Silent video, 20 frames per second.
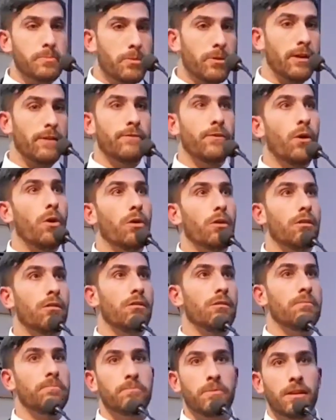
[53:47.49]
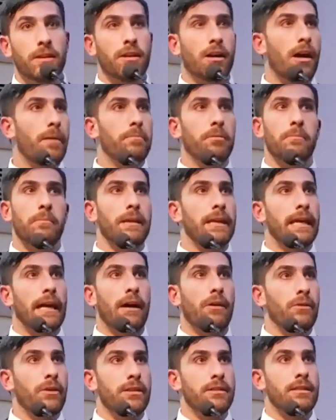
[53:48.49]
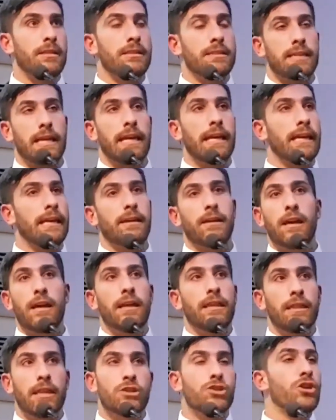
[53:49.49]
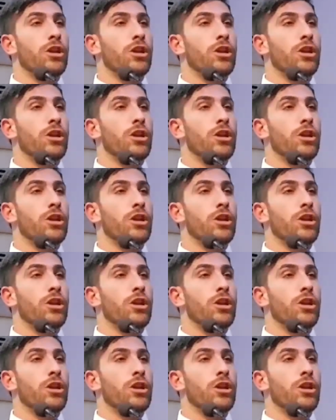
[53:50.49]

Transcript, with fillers: I was pretty vocal in a couple media outlets and saying